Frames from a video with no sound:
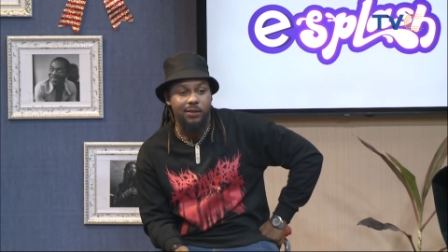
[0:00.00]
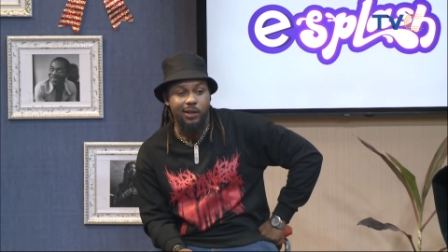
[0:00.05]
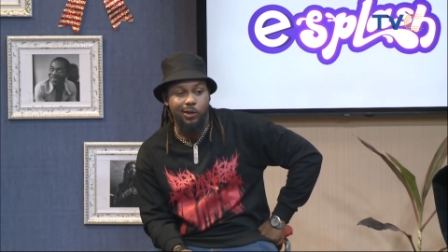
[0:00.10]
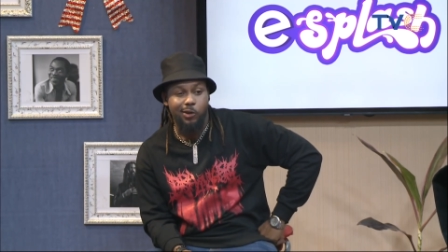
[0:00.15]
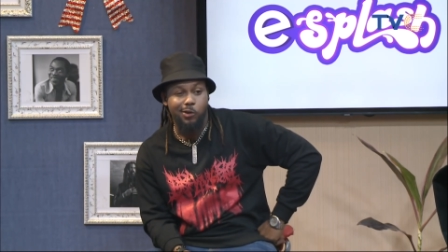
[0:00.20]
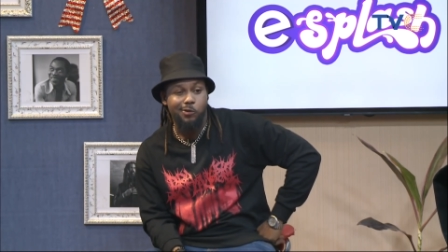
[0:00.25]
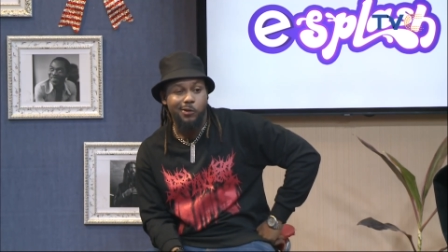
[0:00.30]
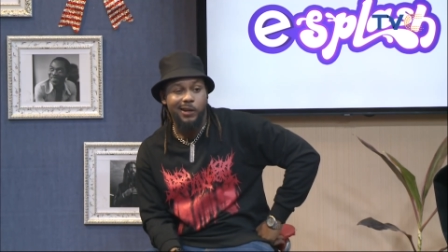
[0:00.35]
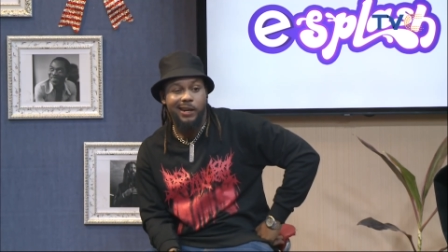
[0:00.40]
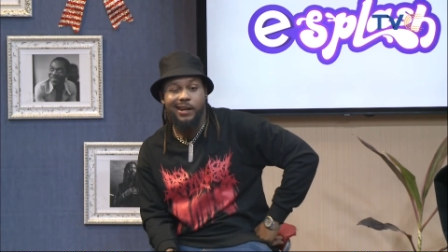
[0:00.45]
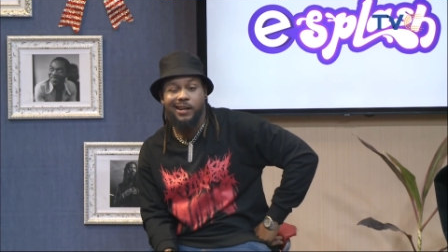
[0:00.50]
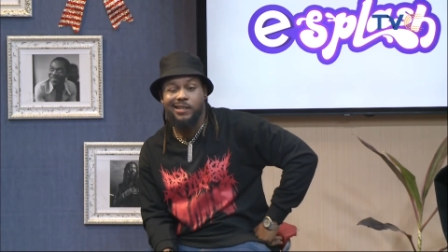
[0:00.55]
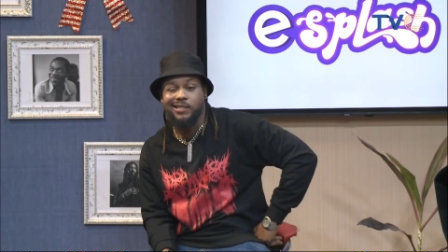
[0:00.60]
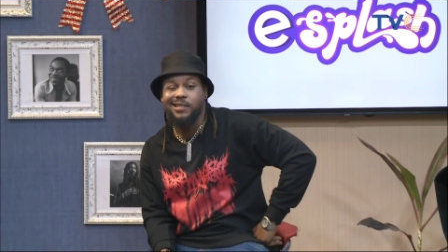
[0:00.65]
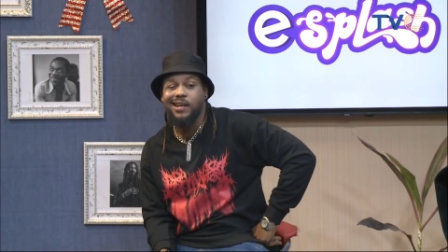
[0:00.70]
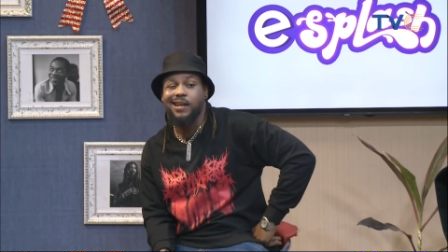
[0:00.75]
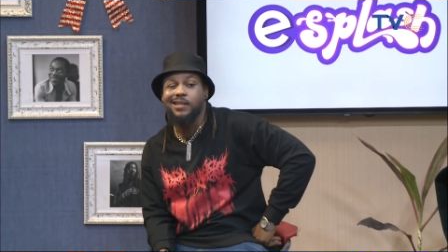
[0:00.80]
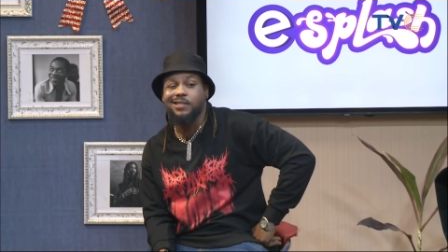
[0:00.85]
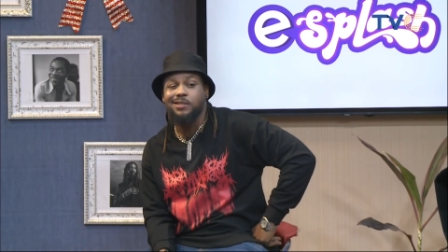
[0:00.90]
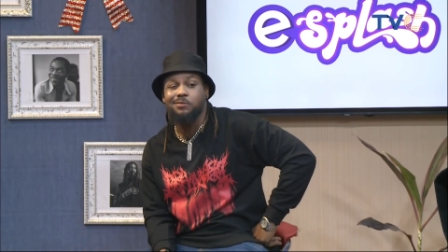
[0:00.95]
the good and
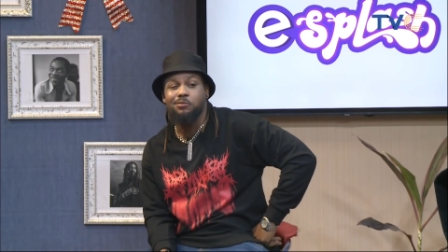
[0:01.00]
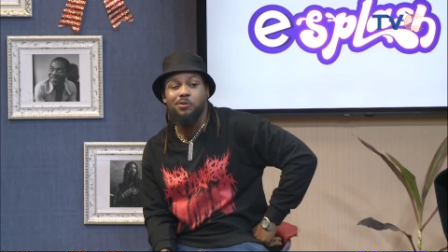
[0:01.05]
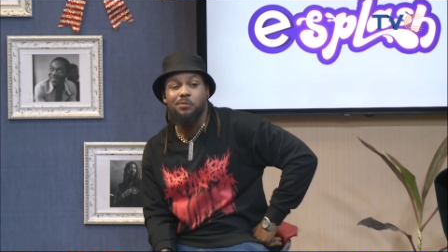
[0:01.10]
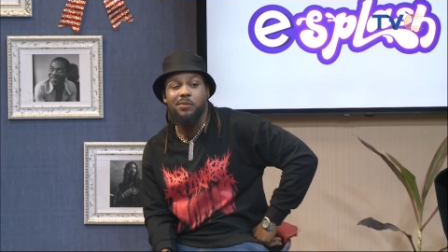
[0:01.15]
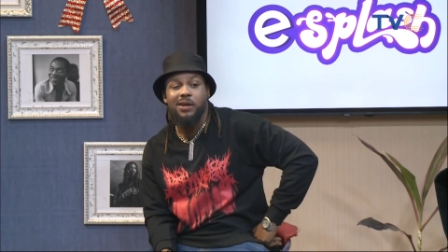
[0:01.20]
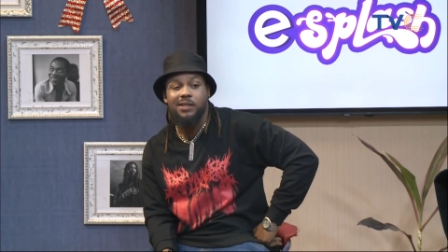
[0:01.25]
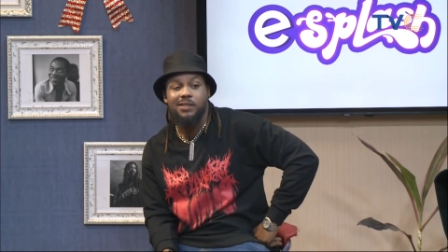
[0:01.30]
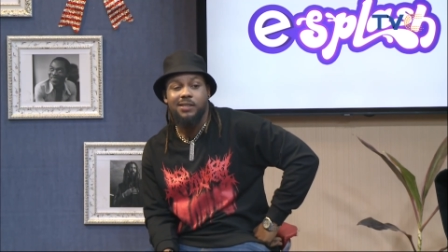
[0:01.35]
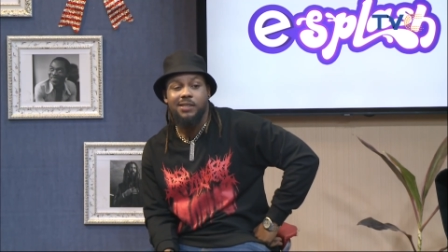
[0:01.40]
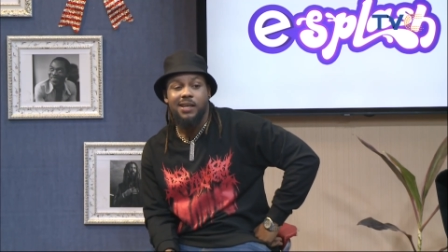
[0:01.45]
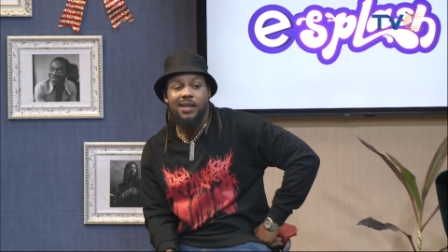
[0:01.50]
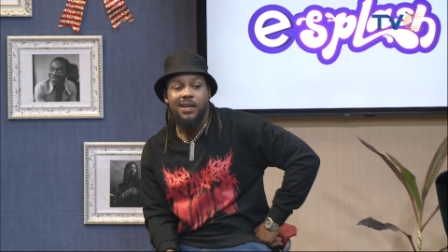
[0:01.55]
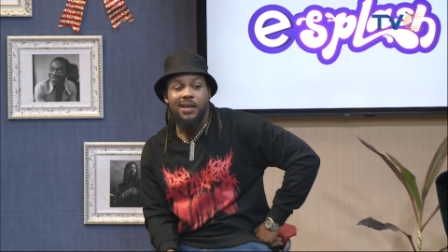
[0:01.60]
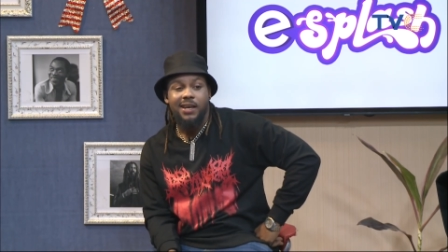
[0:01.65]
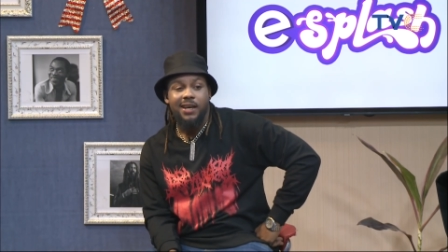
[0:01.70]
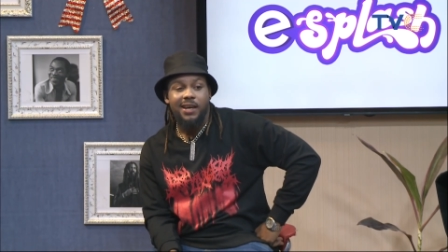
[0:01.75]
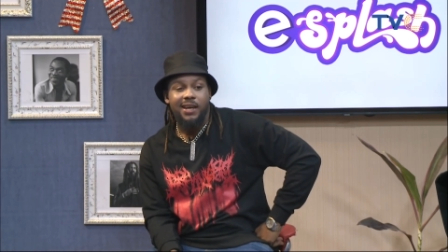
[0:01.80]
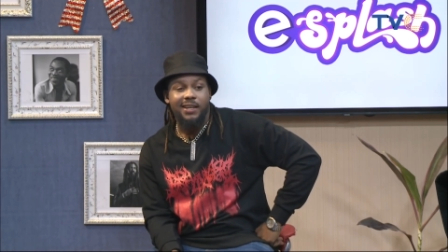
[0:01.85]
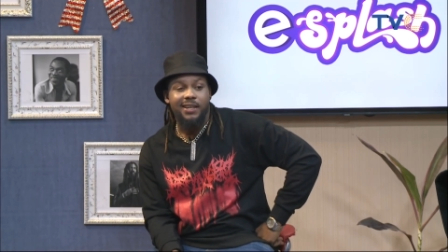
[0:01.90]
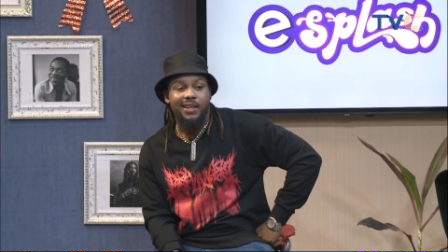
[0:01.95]
exciting moments
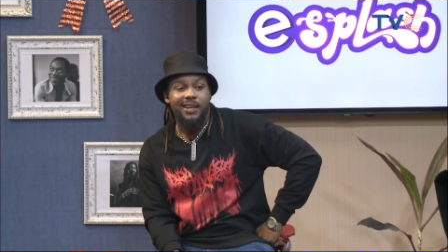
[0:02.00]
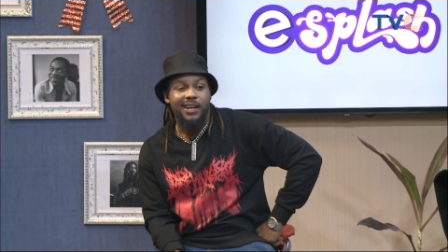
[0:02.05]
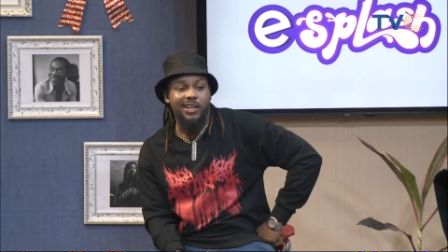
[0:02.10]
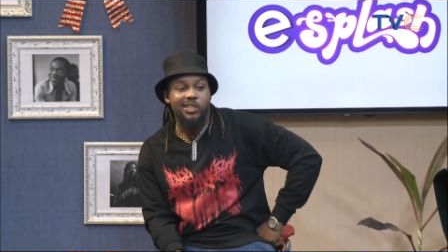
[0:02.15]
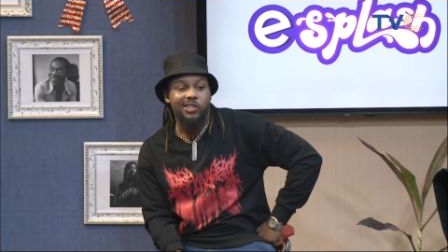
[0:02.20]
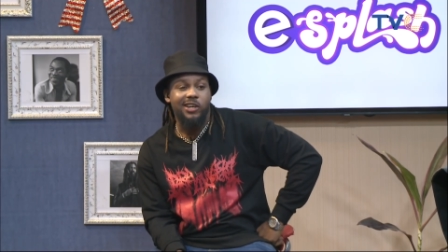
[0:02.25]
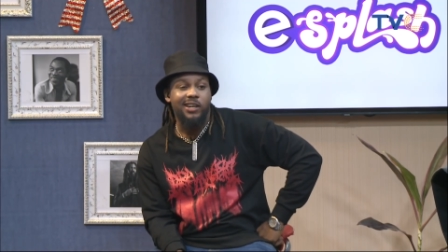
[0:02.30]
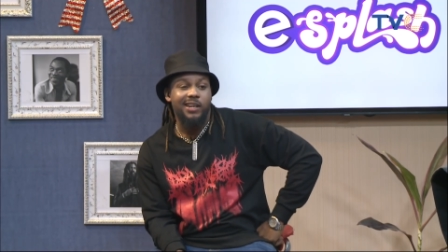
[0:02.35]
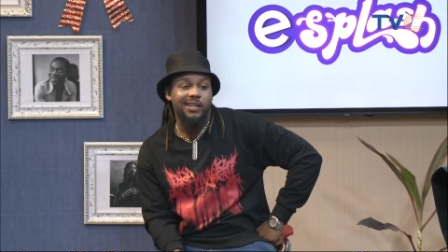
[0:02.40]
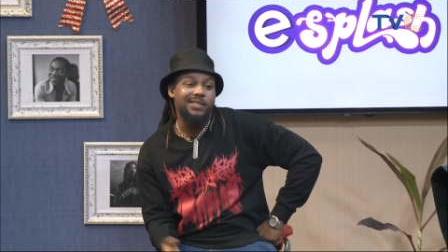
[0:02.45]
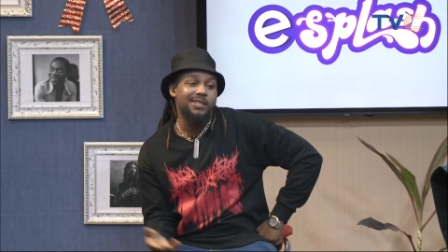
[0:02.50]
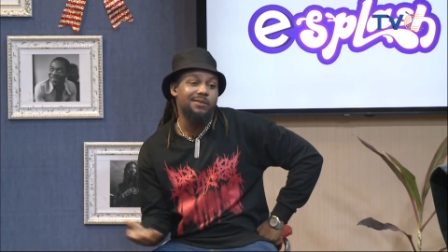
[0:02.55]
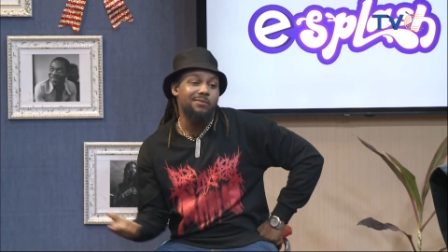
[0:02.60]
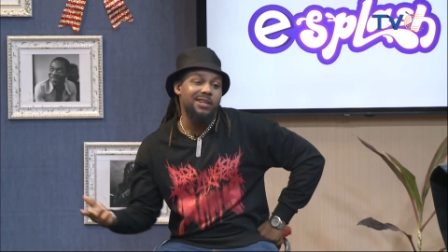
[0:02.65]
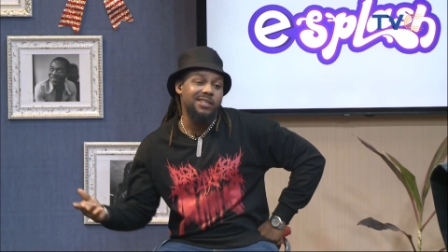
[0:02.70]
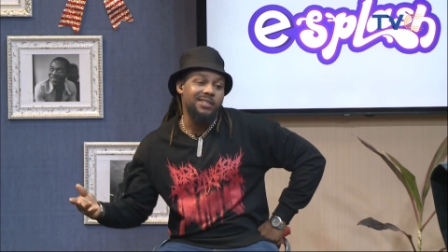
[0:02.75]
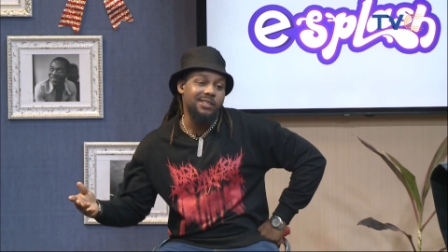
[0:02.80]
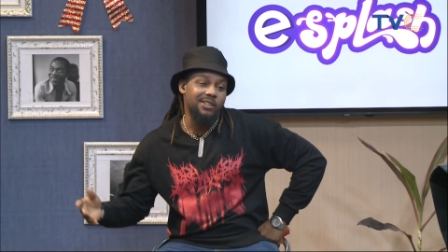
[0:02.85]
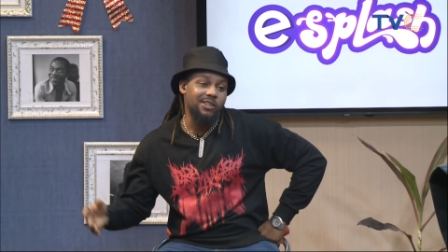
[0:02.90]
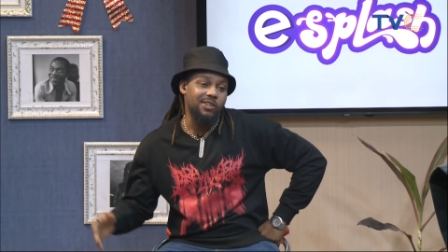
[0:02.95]
in the Nigerian
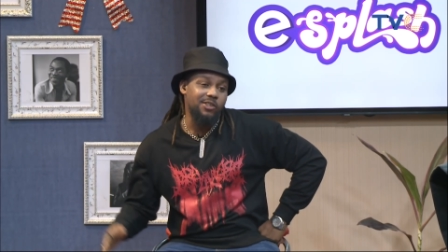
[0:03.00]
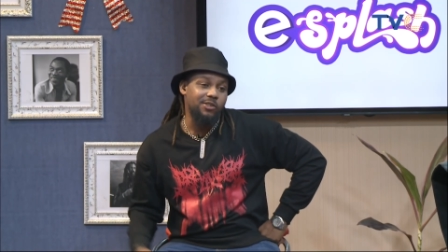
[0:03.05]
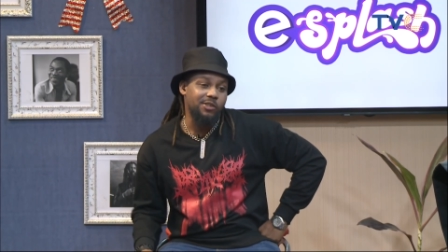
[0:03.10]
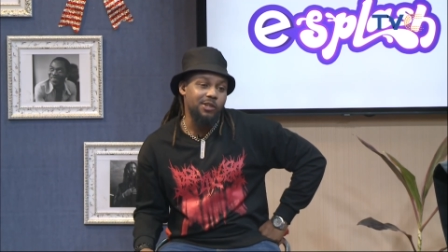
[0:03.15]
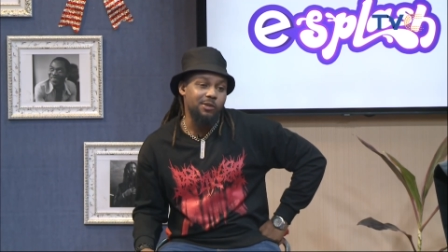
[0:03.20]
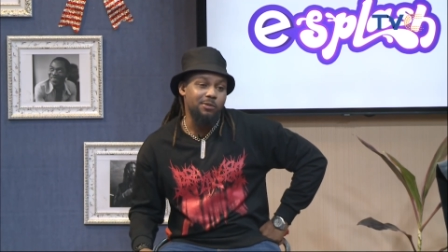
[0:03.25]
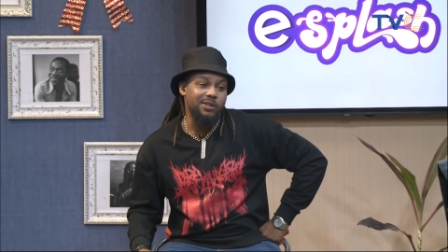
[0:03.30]
entertainment industry.